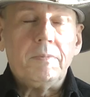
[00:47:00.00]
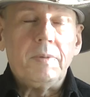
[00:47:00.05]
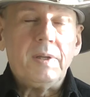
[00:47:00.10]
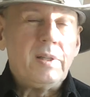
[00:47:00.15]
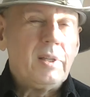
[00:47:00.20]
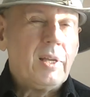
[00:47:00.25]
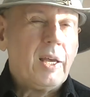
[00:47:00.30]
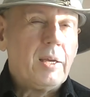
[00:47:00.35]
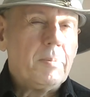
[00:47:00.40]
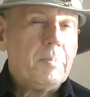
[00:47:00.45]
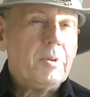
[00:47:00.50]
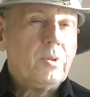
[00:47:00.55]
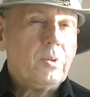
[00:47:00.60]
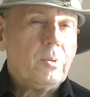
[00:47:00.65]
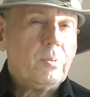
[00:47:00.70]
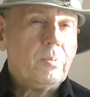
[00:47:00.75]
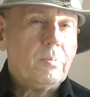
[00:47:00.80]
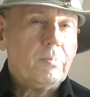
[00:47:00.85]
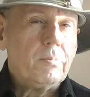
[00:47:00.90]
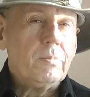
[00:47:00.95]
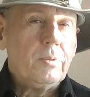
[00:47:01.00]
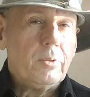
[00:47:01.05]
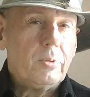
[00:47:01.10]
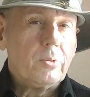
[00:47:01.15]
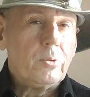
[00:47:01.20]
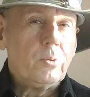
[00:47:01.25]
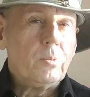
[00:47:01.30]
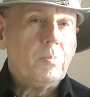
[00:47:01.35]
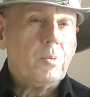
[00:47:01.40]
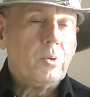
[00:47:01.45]
being able to,
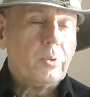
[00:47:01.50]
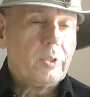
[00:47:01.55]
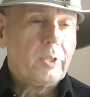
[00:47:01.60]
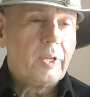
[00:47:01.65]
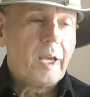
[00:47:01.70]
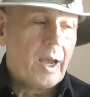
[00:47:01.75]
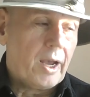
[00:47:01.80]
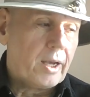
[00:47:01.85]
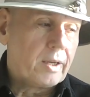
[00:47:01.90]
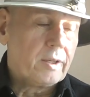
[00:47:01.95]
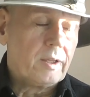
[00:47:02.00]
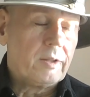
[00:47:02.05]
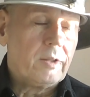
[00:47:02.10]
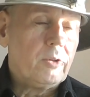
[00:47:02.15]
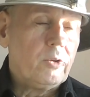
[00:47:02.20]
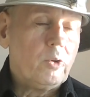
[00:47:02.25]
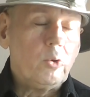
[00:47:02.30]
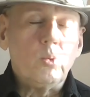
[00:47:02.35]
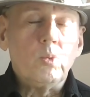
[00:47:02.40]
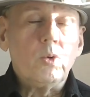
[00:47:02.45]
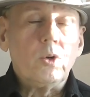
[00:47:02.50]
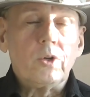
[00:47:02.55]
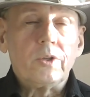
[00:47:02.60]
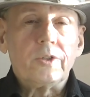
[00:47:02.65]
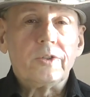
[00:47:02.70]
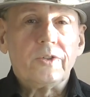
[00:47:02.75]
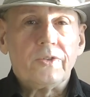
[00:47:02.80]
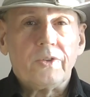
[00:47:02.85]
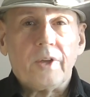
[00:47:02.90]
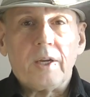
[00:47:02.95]
to put cat and the new
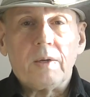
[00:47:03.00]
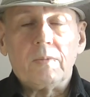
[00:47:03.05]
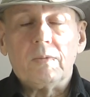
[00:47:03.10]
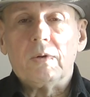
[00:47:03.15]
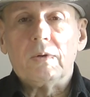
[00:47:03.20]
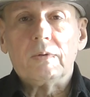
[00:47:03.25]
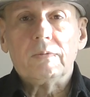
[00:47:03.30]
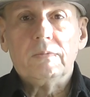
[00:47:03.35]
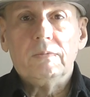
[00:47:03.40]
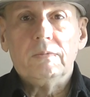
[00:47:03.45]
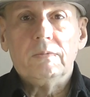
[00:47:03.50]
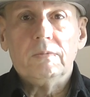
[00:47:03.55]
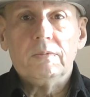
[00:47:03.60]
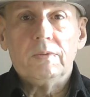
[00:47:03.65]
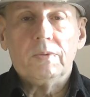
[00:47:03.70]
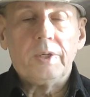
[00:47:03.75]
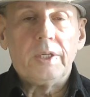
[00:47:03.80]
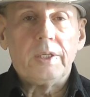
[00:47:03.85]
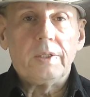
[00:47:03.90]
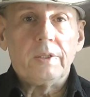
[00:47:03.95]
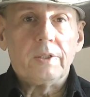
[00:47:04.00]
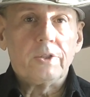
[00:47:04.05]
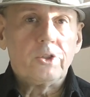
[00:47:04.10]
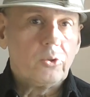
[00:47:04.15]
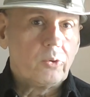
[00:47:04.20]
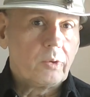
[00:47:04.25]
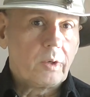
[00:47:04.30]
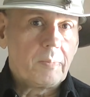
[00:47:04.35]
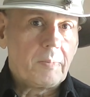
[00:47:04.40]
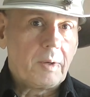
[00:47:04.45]
word stable within a
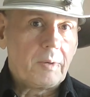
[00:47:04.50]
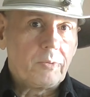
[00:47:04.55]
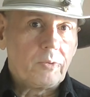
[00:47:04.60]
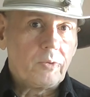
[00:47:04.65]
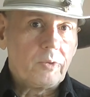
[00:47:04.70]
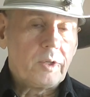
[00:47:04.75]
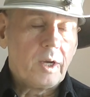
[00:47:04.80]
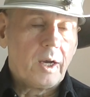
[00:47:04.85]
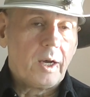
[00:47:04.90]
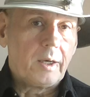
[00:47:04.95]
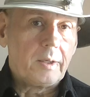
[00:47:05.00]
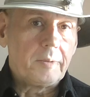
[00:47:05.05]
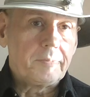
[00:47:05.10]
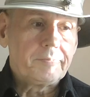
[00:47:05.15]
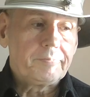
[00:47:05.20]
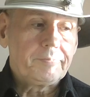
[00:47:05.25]
short amount of time.